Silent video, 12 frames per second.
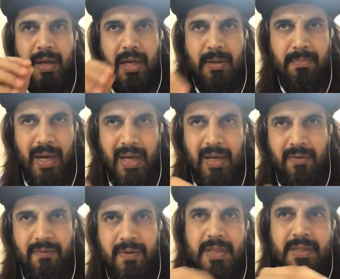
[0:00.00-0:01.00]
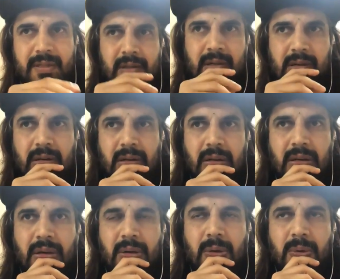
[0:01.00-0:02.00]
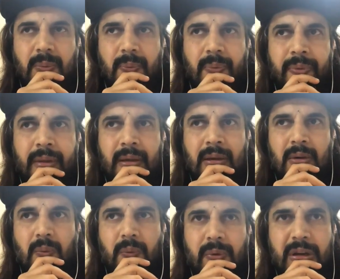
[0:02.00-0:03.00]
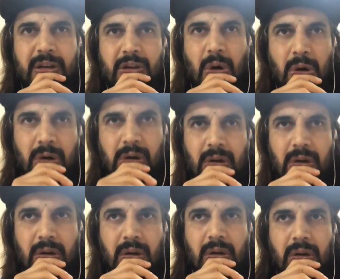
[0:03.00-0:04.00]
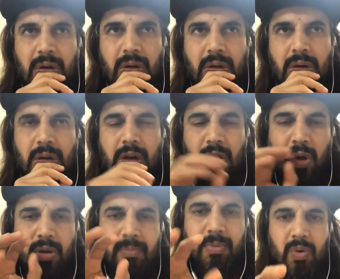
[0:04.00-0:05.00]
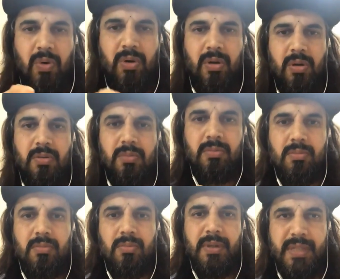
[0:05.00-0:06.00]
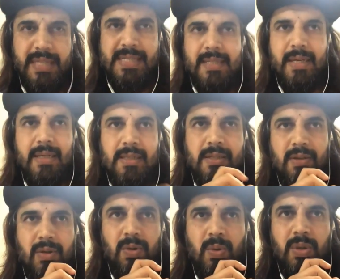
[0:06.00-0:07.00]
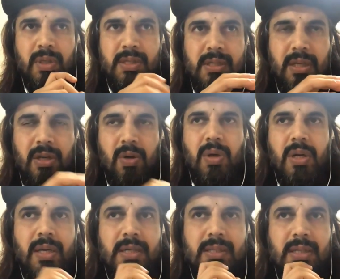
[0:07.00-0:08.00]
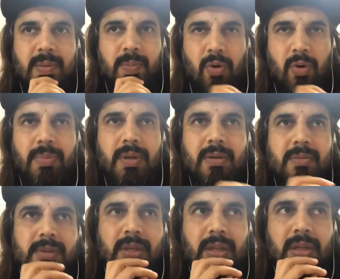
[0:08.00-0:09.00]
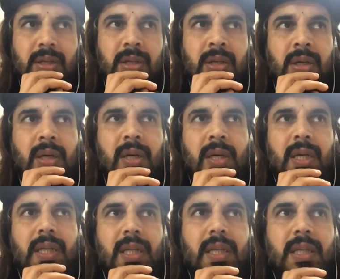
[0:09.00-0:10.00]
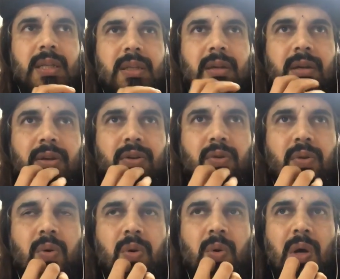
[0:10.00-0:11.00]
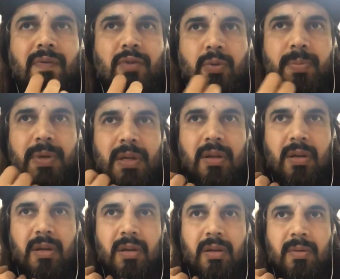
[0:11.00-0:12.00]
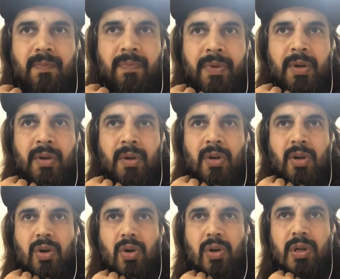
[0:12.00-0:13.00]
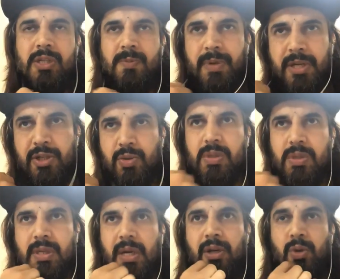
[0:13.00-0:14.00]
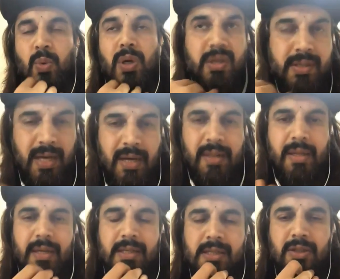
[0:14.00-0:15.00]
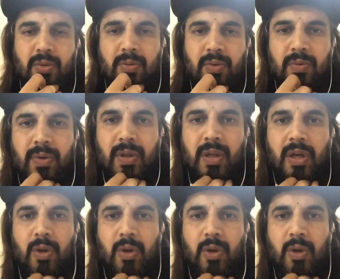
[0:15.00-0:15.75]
in my friend circle, you know, we talk a lot about these things, you know, the insecurities and the problems and then you know, you have to be a little on a spiritual side to understand things, you know, the